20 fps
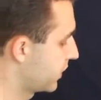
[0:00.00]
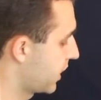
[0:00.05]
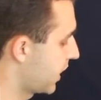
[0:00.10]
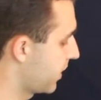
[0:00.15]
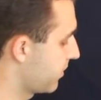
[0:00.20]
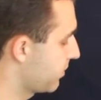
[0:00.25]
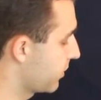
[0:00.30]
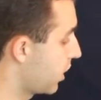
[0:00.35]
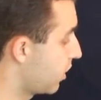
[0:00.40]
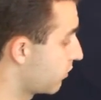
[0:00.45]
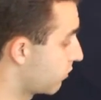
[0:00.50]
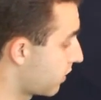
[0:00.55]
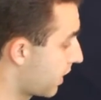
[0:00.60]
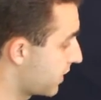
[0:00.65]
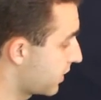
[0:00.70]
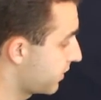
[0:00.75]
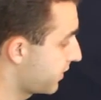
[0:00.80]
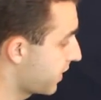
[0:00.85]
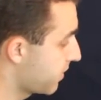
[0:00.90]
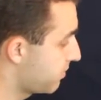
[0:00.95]
Okay,
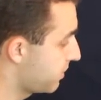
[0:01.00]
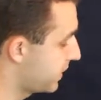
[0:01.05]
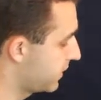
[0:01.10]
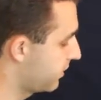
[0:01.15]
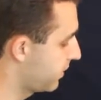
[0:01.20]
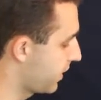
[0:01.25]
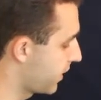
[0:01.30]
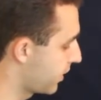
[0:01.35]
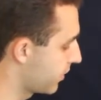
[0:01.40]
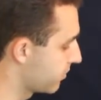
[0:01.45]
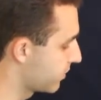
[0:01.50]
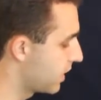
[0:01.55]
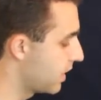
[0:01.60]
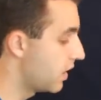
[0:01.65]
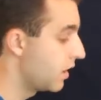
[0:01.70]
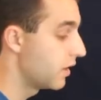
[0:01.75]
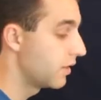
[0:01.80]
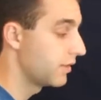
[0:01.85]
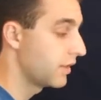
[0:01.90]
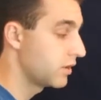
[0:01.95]
right on that pin there.
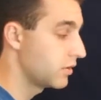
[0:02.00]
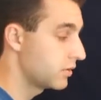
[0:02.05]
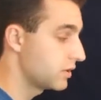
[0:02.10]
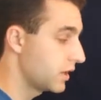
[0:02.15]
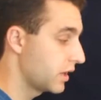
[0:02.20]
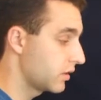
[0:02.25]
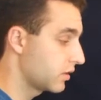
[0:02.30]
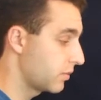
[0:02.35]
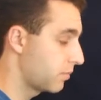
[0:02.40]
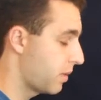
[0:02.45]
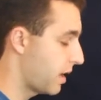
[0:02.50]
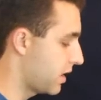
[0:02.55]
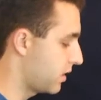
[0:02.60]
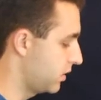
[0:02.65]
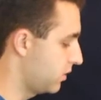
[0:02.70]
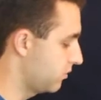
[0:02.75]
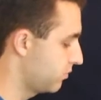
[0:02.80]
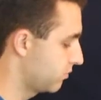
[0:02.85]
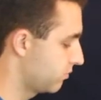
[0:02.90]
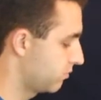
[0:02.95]
Then you take the
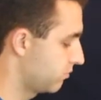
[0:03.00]
penny,